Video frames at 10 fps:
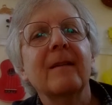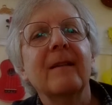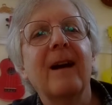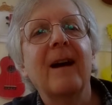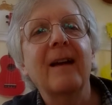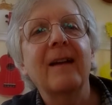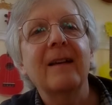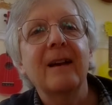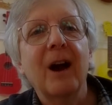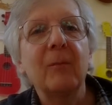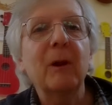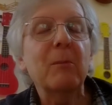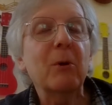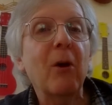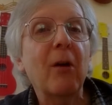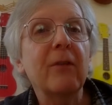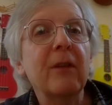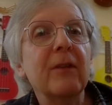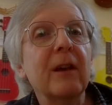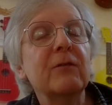Hi, I'm Len McCarthy.
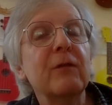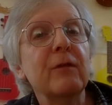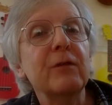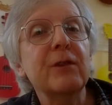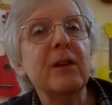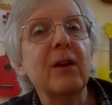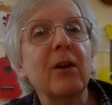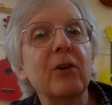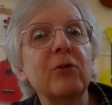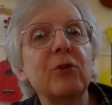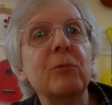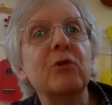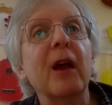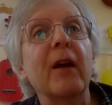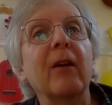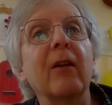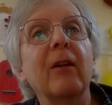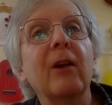Thanks for visiting our YouTube channel,